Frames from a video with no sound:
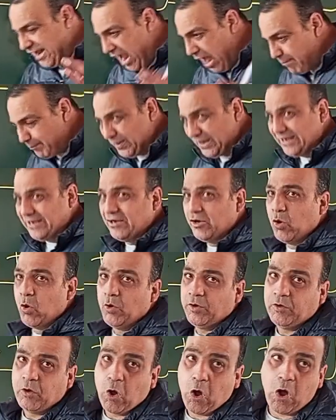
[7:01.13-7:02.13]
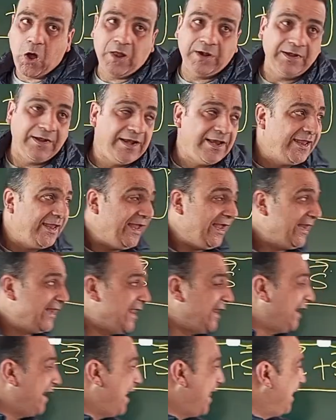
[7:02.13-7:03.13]
coupling going on in
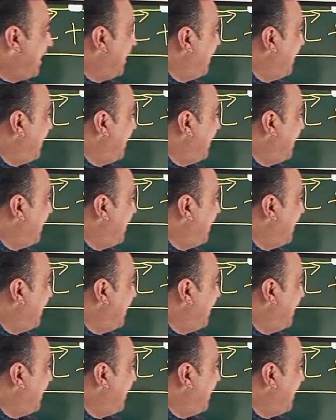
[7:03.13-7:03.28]
an